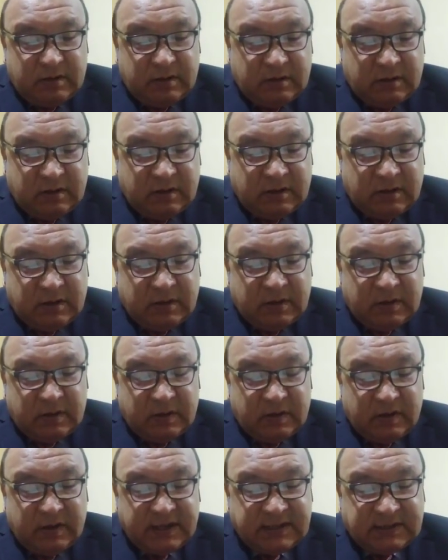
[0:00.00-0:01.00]
uh,
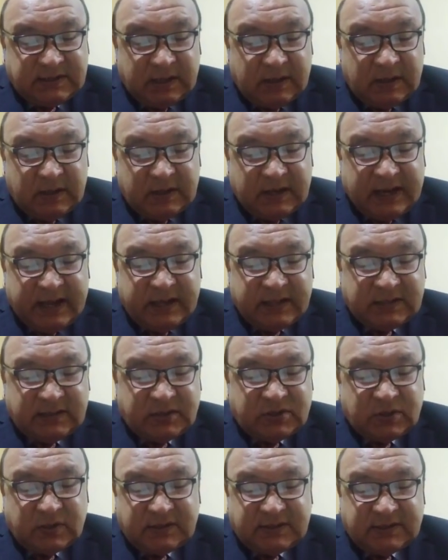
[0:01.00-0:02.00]
result like
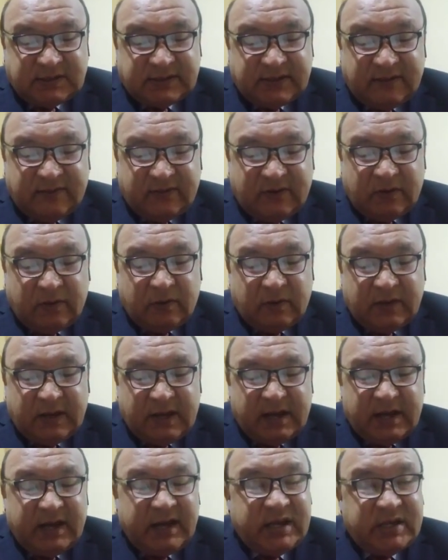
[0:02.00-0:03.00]
jus civil
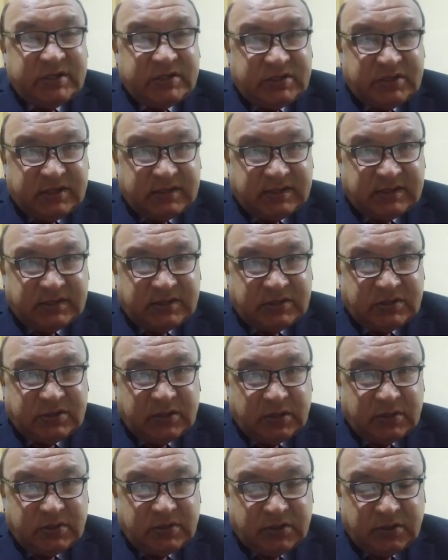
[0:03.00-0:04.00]
and jus
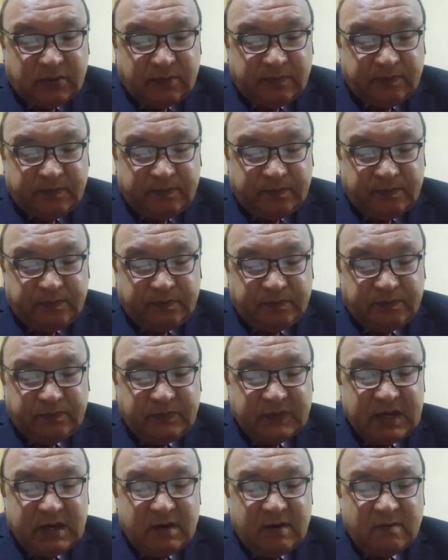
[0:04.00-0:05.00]
gentium.
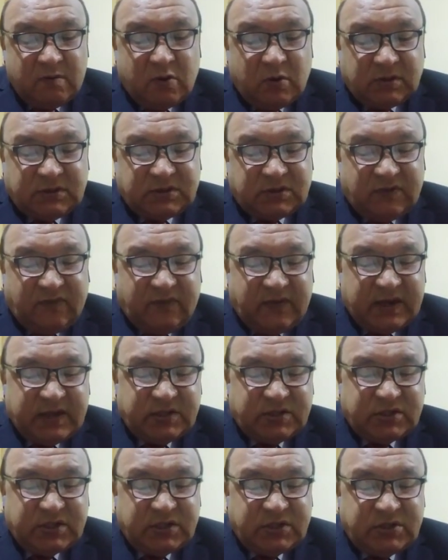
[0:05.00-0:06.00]
Most of
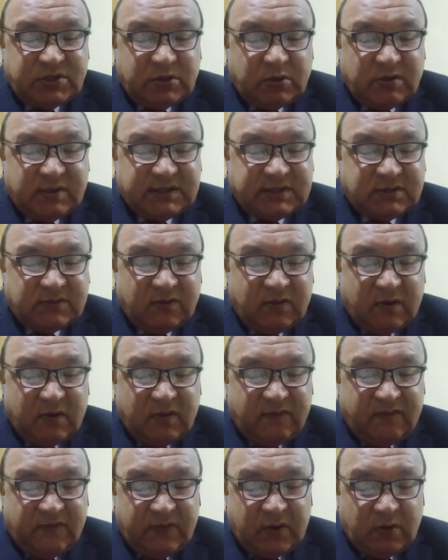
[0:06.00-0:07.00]
ancient jurists were
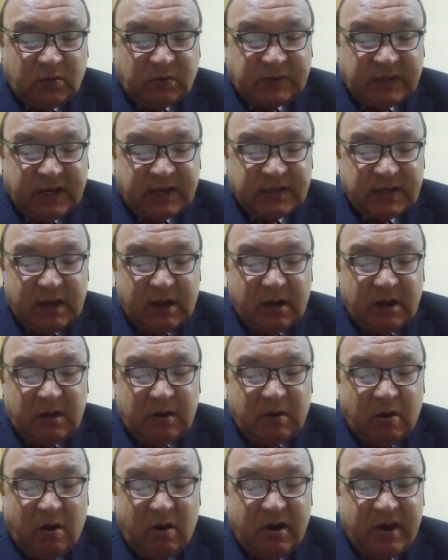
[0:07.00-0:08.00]
of view that
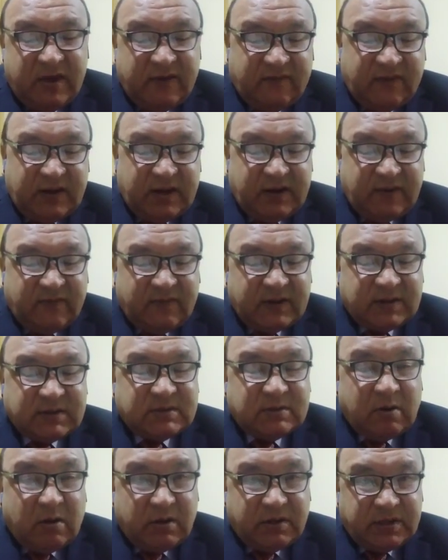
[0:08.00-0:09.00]
law, even if
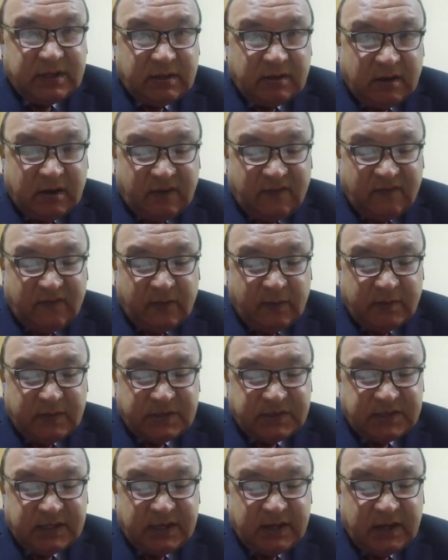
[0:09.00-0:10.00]
it's not in
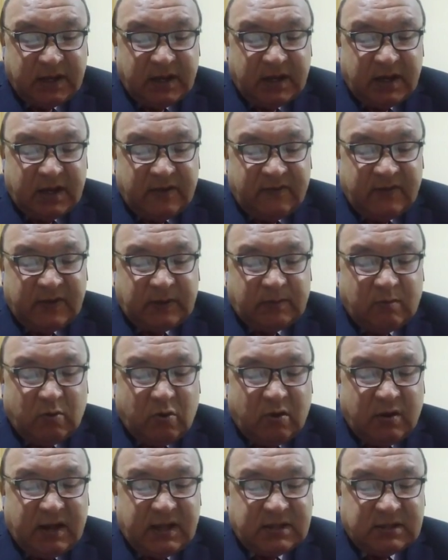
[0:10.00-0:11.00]
conformity with
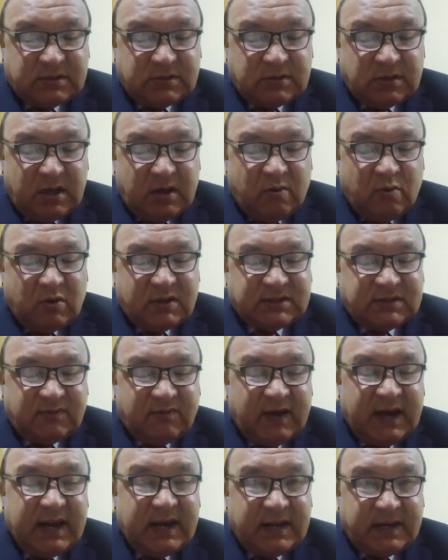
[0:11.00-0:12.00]
morals, was
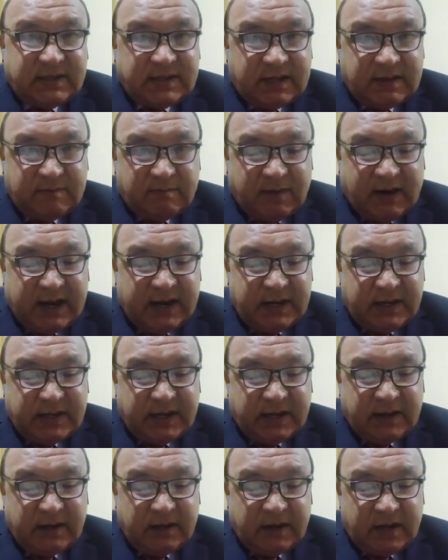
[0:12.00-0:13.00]
valid and
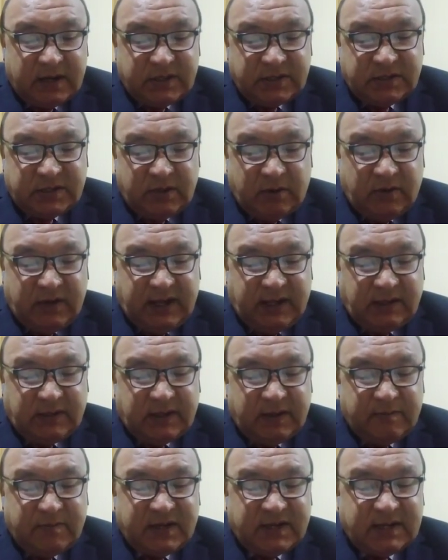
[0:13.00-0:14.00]
binding. During
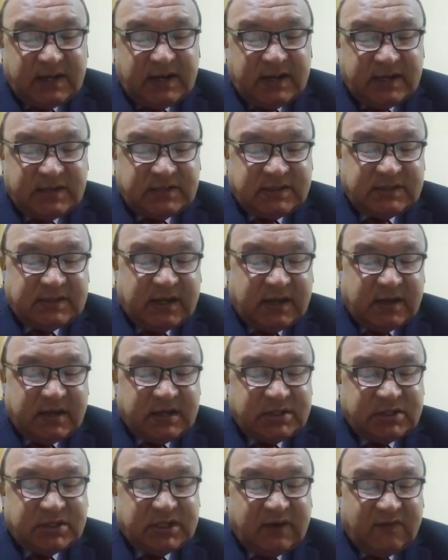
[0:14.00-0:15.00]
the Middle Ages, the
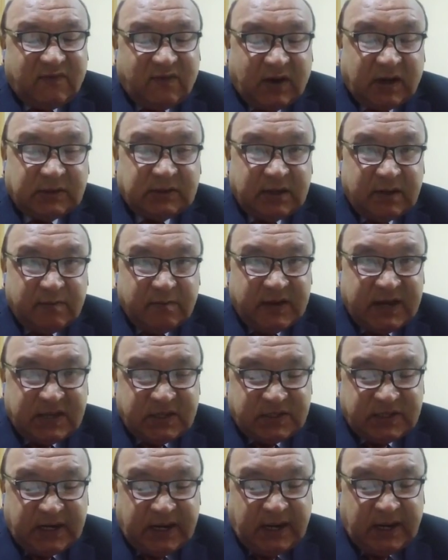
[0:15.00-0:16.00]
Christian father
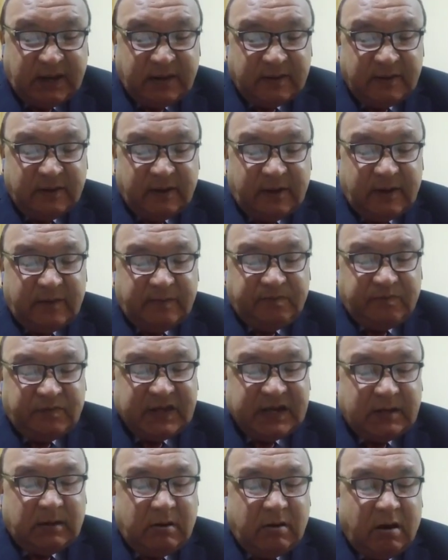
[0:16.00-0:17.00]
maintained
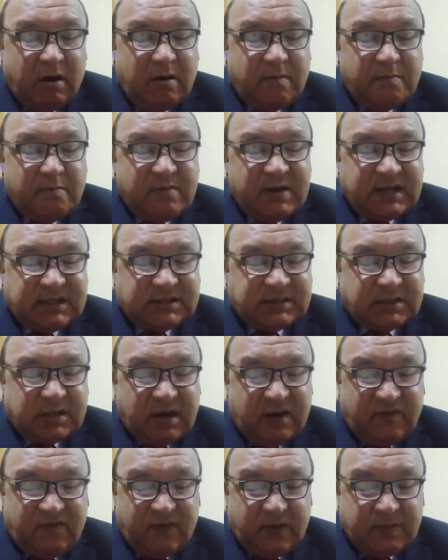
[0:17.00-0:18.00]
that law must
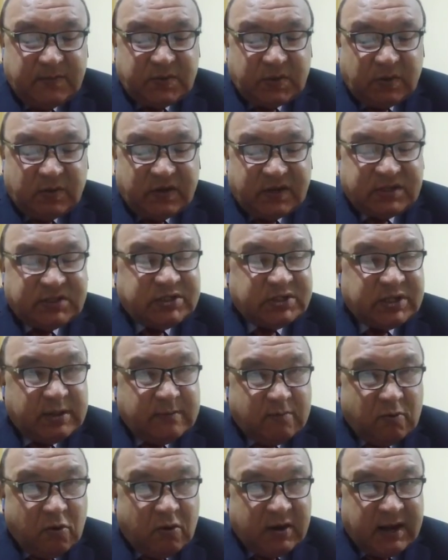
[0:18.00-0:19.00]
conform to
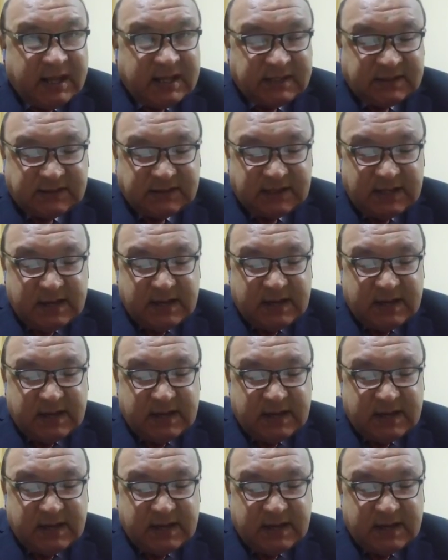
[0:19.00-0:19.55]
Christian morals